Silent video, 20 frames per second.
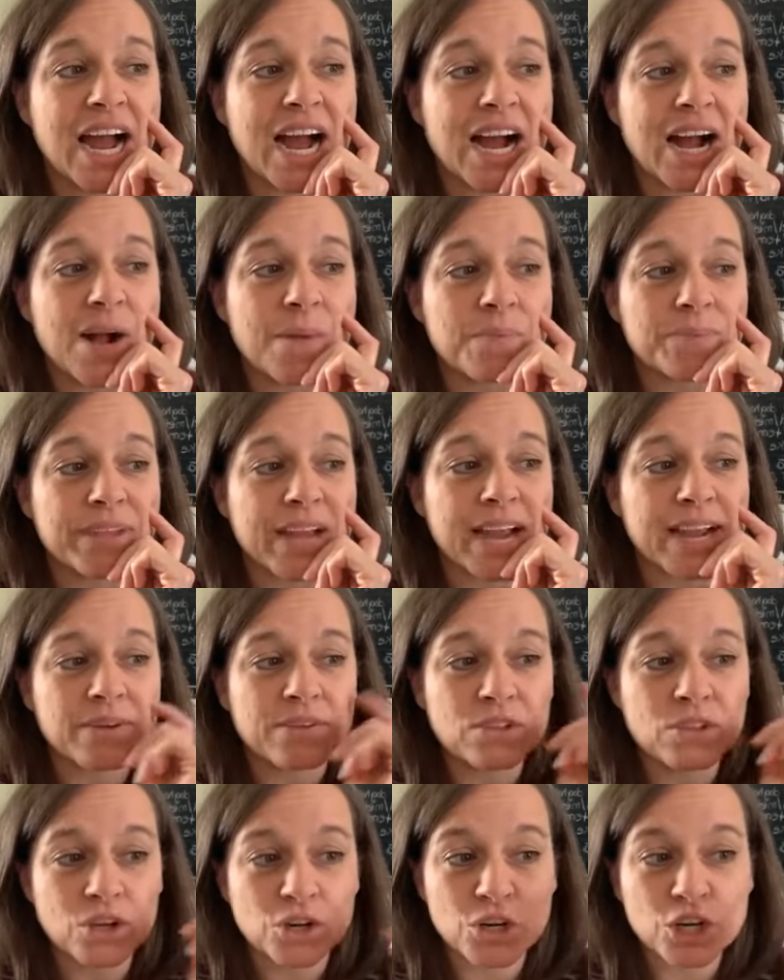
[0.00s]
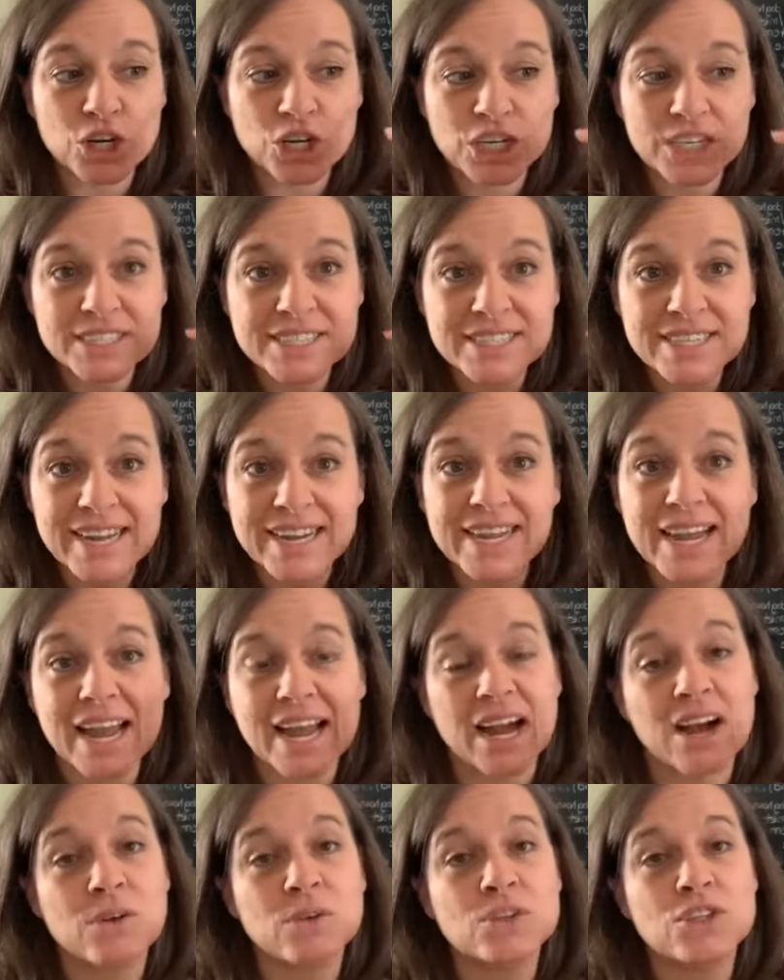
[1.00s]
um, I learned like
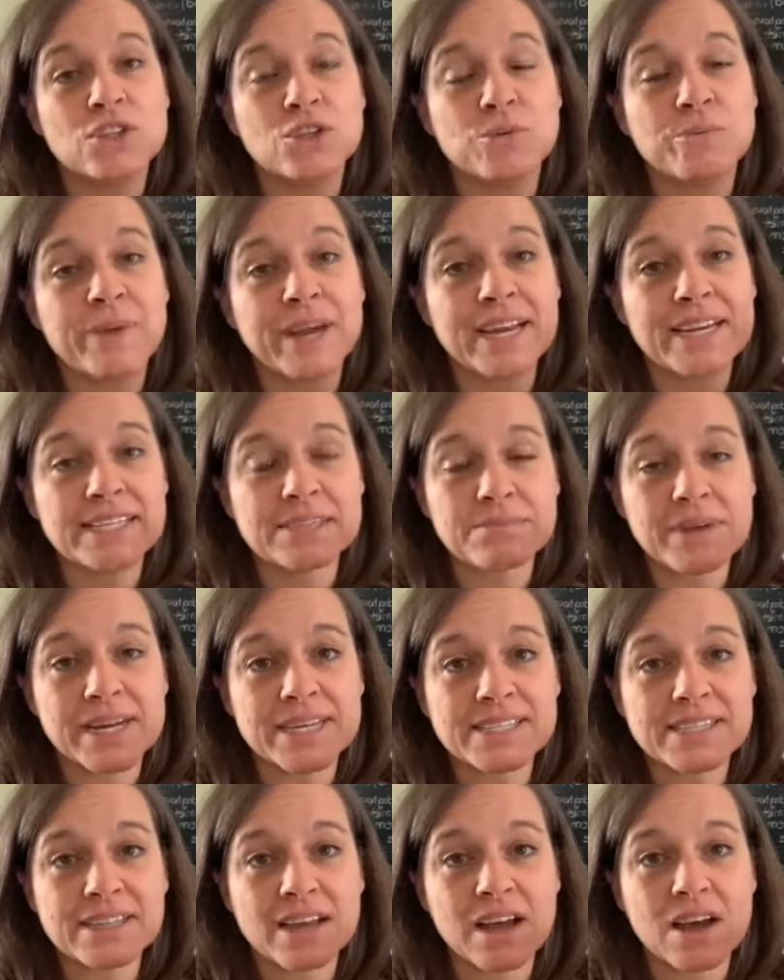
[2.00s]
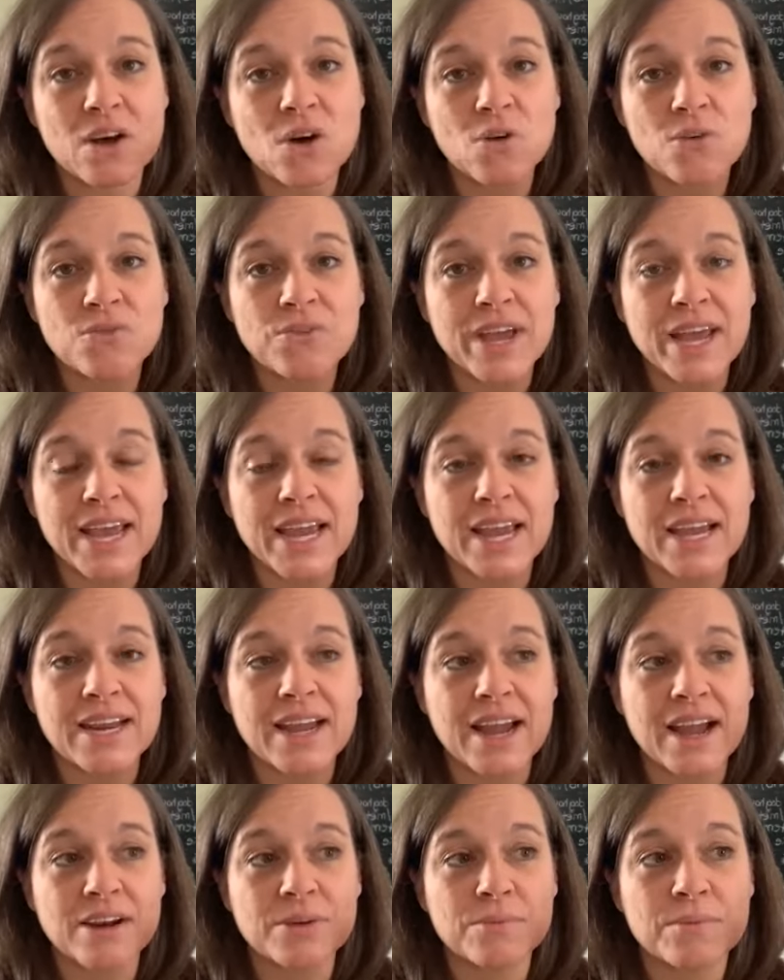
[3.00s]
how to pace myself and
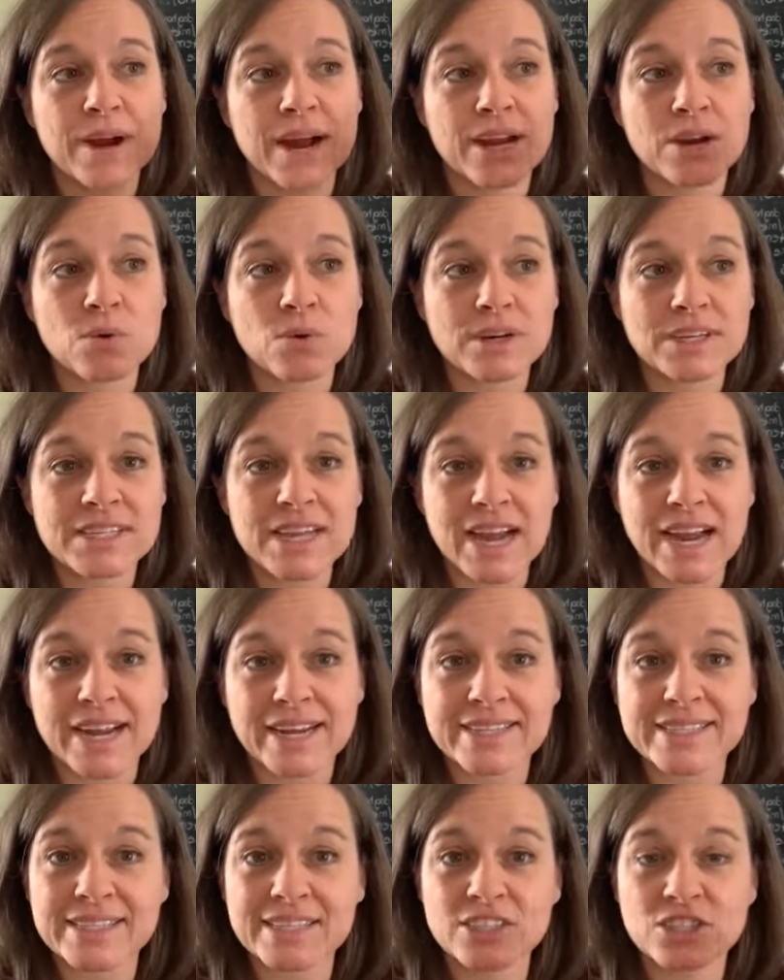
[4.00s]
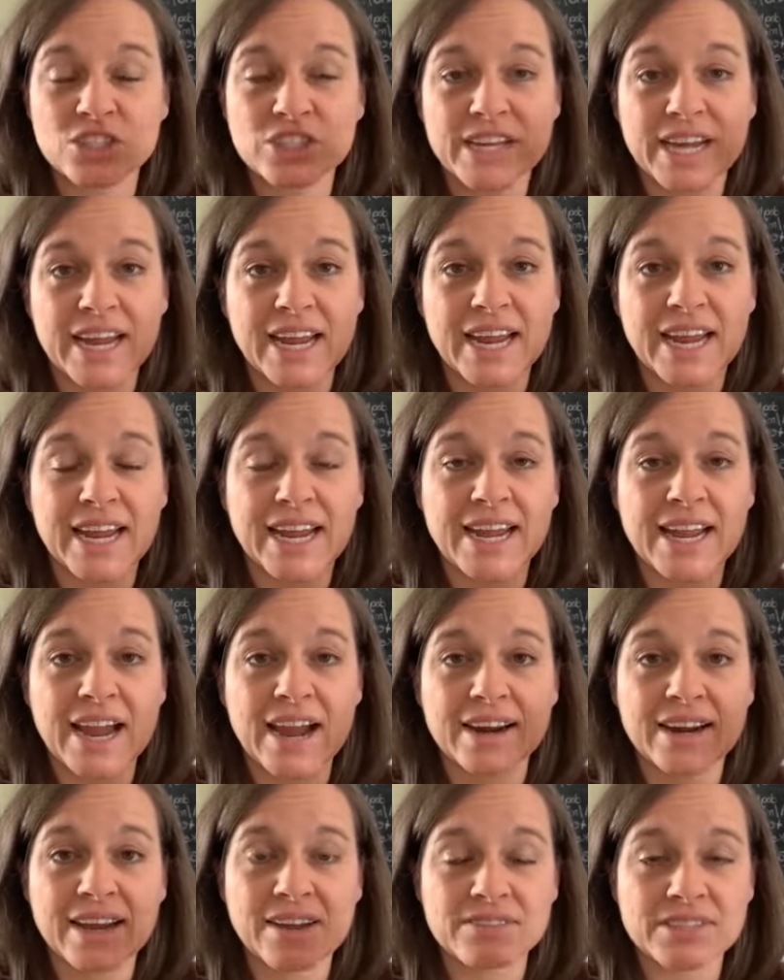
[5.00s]
how to prioritize each day,
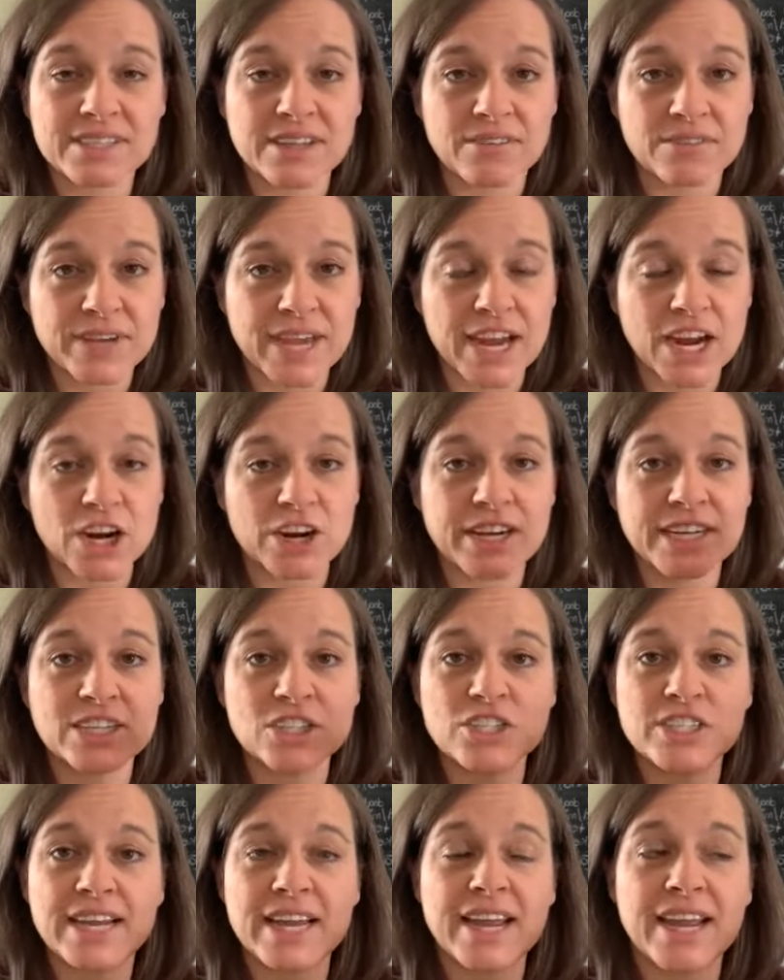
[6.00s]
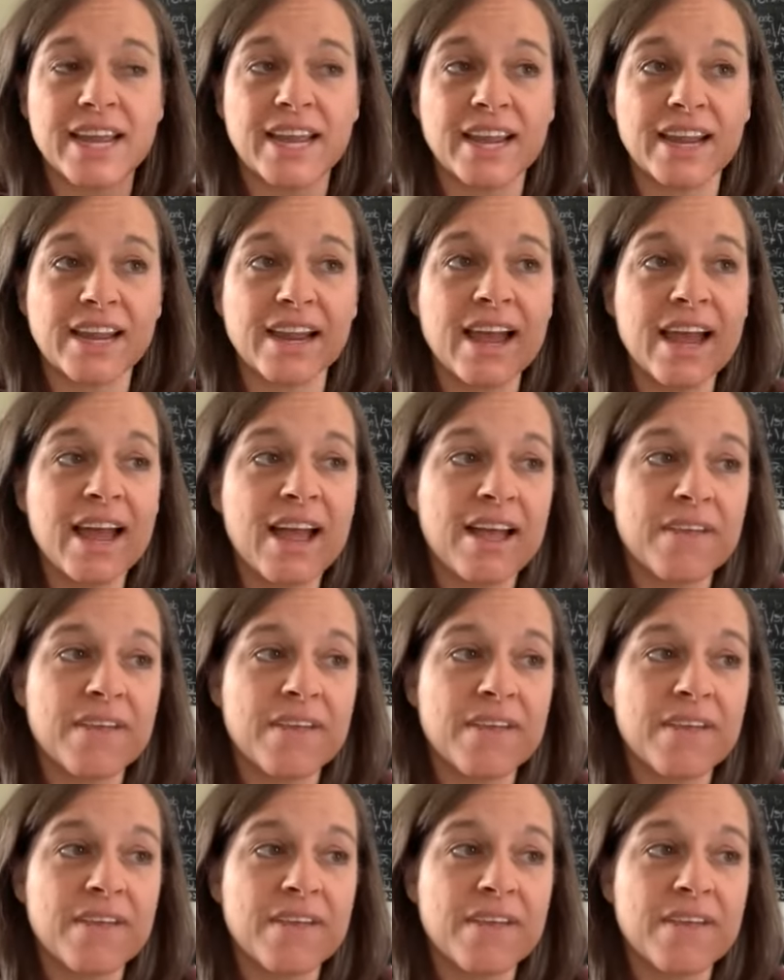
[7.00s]
how to have self-care each day.